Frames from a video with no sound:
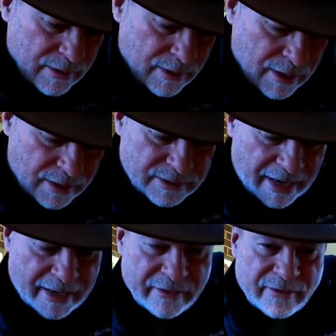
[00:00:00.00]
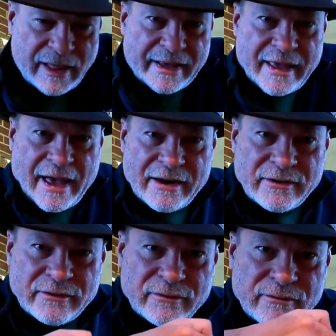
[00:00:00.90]
container like I
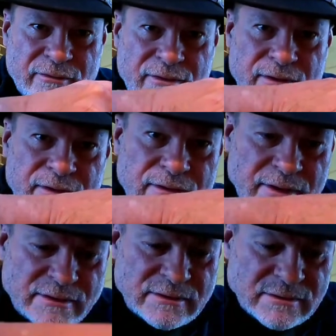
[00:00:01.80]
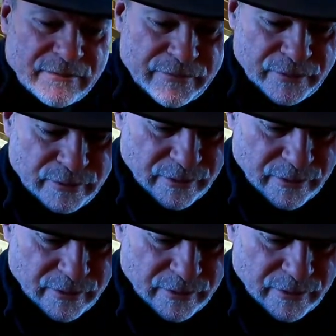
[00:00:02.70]
do, this is a food